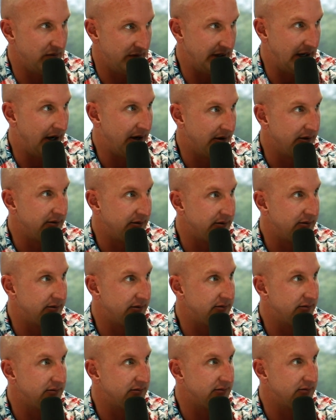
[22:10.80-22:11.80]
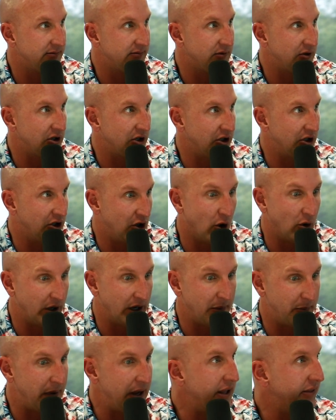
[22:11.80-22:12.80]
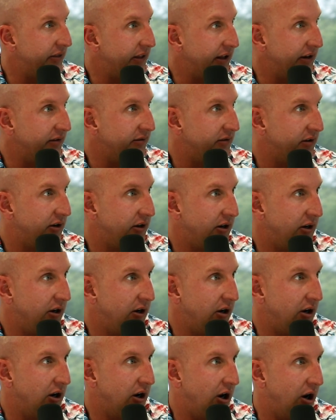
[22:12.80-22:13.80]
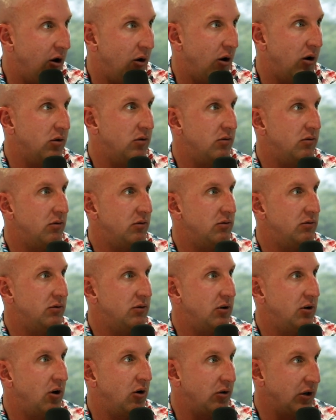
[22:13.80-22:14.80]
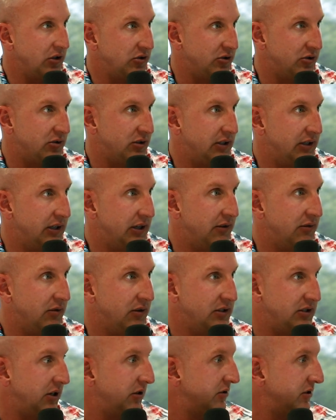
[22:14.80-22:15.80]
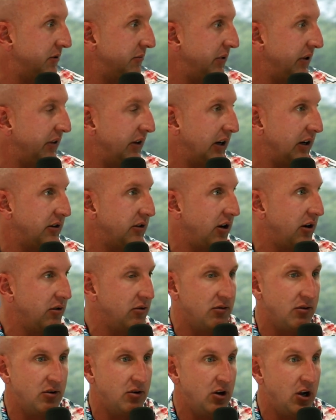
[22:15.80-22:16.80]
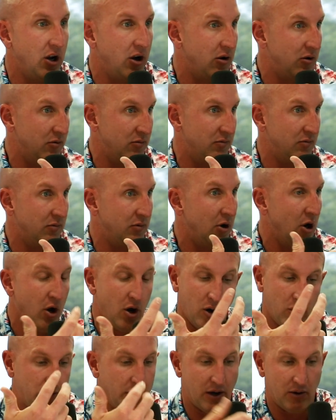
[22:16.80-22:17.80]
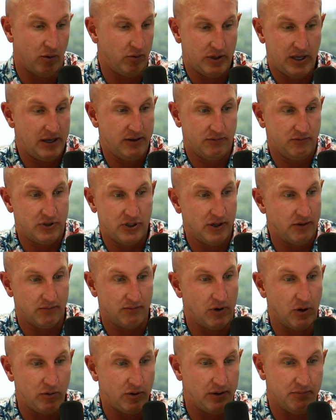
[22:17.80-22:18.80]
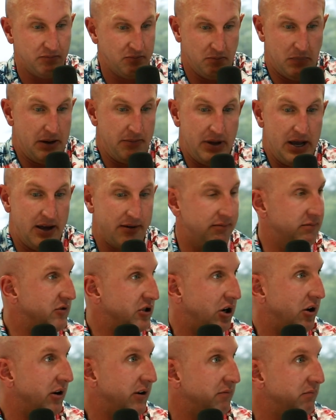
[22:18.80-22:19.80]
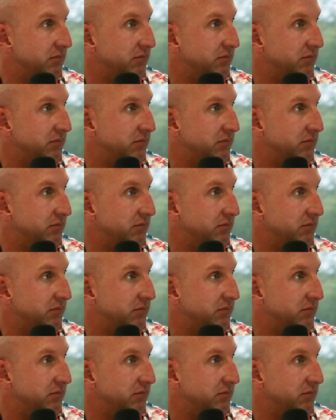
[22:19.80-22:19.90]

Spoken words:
Yeah? Go get a pen then. Oh, okay. Is there somebody that I can talk? Okay, shit. Okay, my bad. Sorry.